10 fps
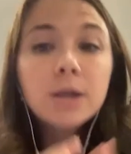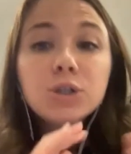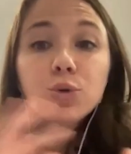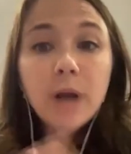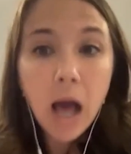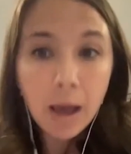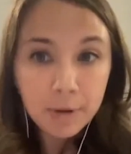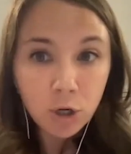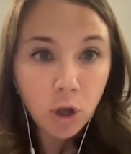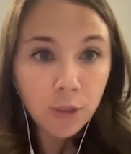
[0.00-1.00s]
to
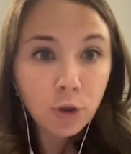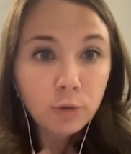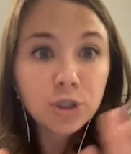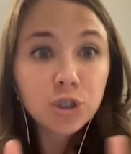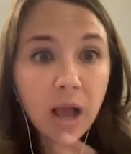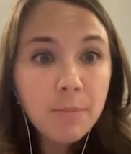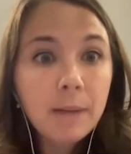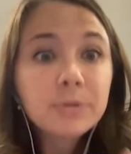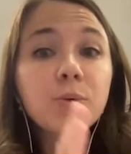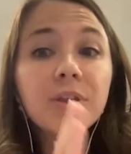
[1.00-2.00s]
comment on those job
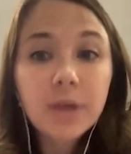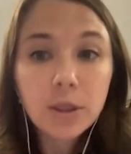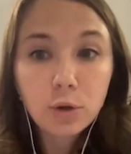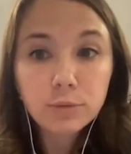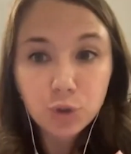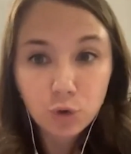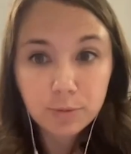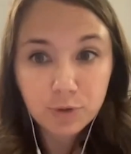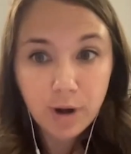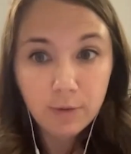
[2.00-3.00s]
ops within those
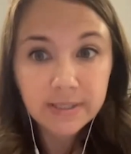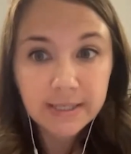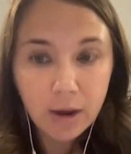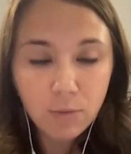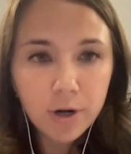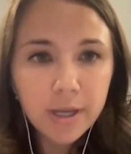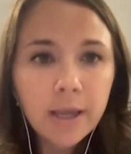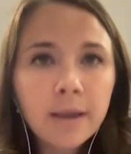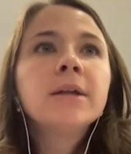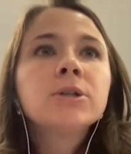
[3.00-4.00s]
groups where I was
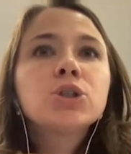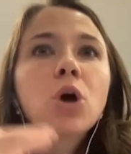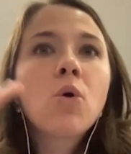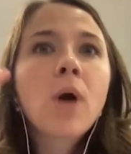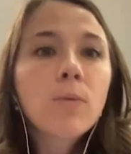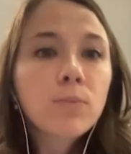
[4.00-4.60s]
networking. And so